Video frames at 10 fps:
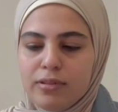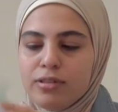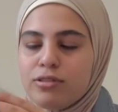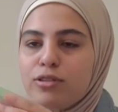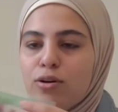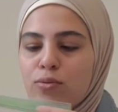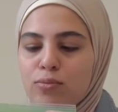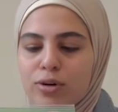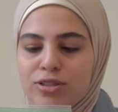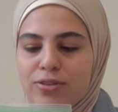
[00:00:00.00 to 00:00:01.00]
So
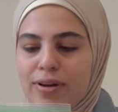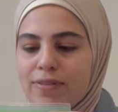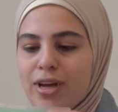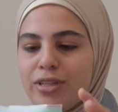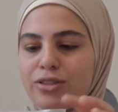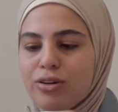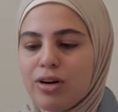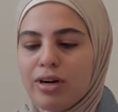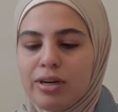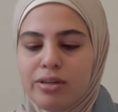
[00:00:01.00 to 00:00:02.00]
once you have that
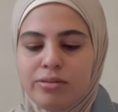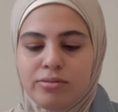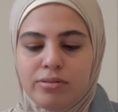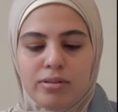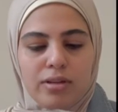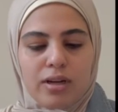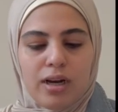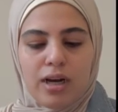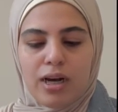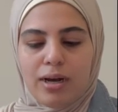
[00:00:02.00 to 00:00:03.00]
drawn,
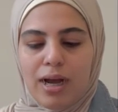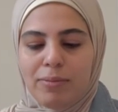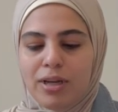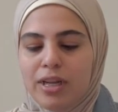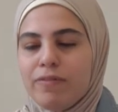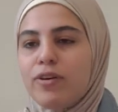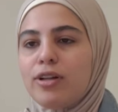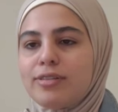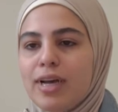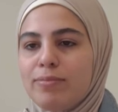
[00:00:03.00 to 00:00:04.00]
I'm gonna give y'all
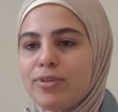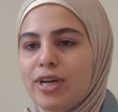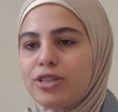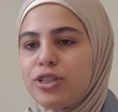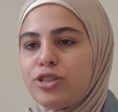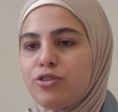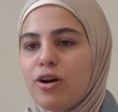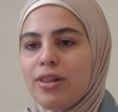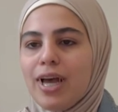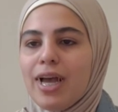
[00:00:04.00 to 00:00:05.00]
time to actually
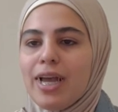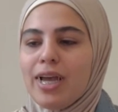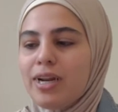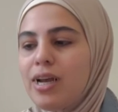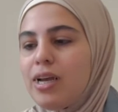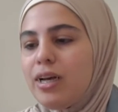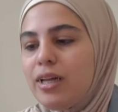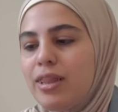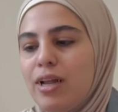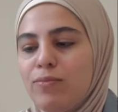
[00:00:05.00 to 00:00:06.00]
draw that, and
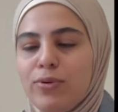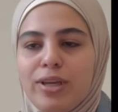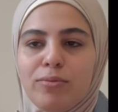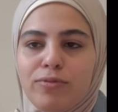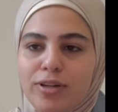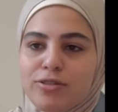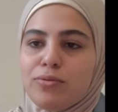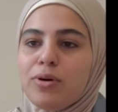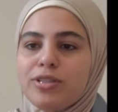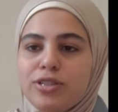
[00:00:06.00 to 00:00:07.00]
then we can move on to
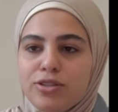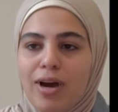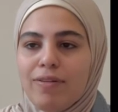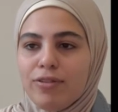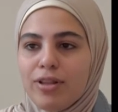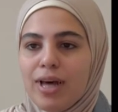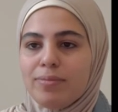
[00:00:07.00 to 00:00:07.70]
what to do after that.